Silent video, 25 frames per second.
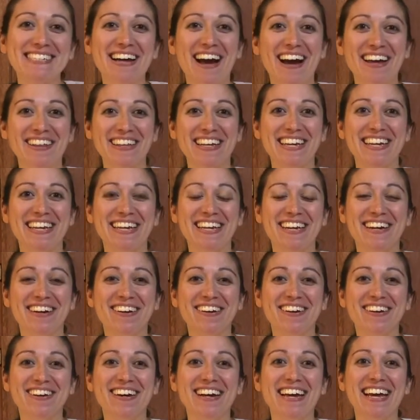Conley
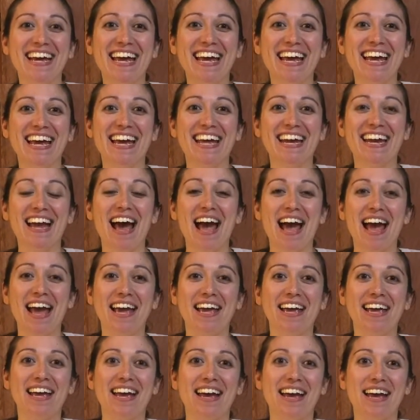here, and
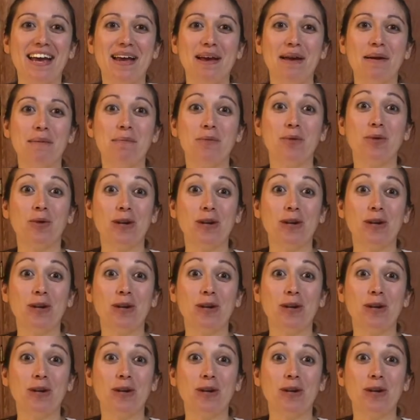I am